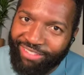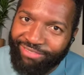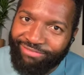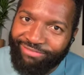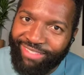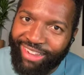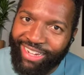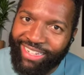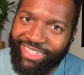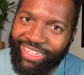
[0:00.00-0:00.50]

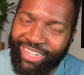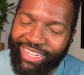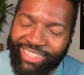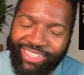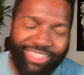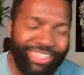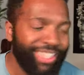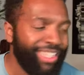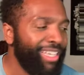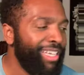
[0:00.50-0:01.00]
I did
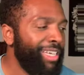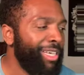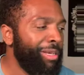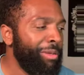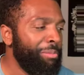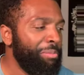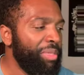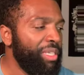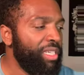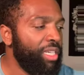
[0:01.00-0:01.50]

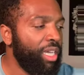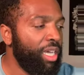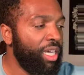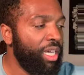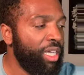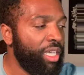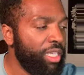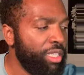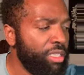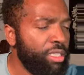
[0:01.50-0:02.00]

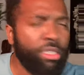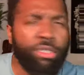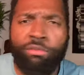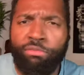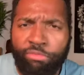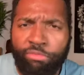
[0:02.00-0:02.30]
because